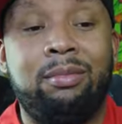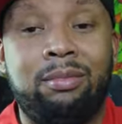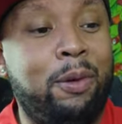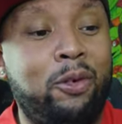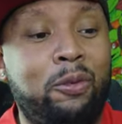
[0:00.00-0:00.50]

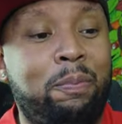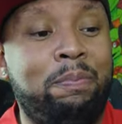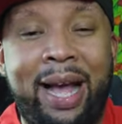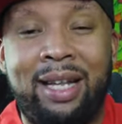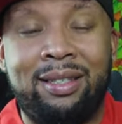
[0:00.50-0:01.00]
The most
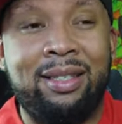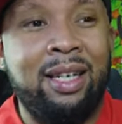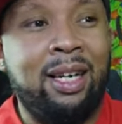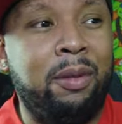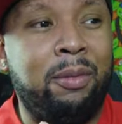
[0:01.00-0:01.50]

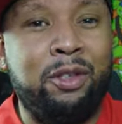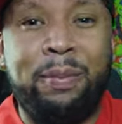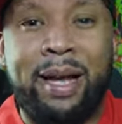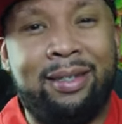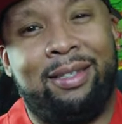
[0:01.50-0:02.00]
pass, um, the
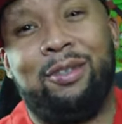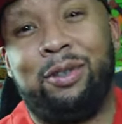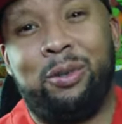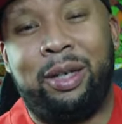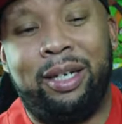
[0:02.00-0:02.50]
most passes
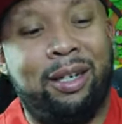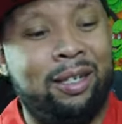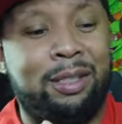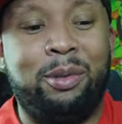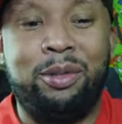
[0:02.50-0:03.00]
over 20
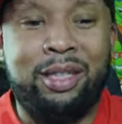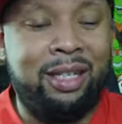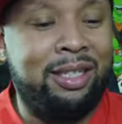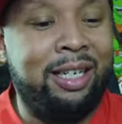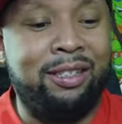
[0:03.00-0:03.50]
yards, the most
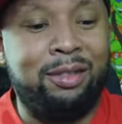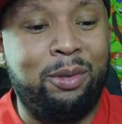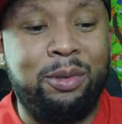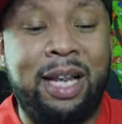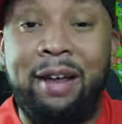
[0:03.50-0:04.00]
touchdowns,
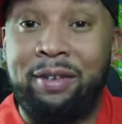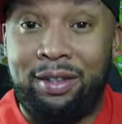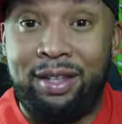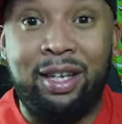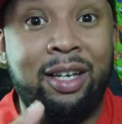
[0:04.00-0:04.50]
the most
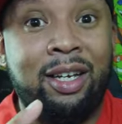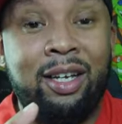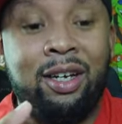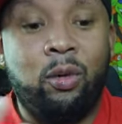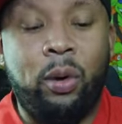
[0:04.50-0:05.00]
everything
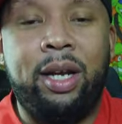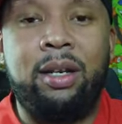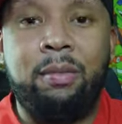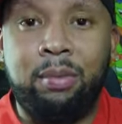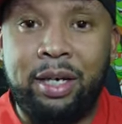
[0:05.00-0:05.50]

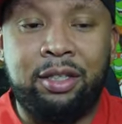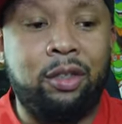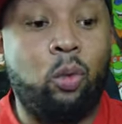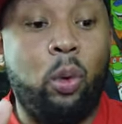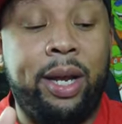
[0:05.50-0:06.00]
when
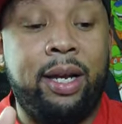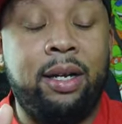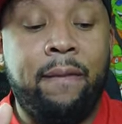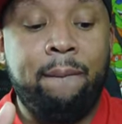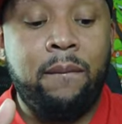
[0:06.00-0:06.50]
pressured,
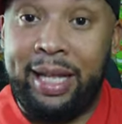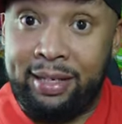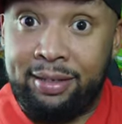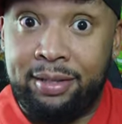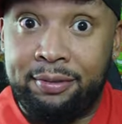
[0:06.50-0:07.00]
when
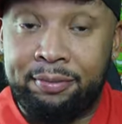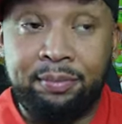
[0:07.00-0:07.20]
blitzed.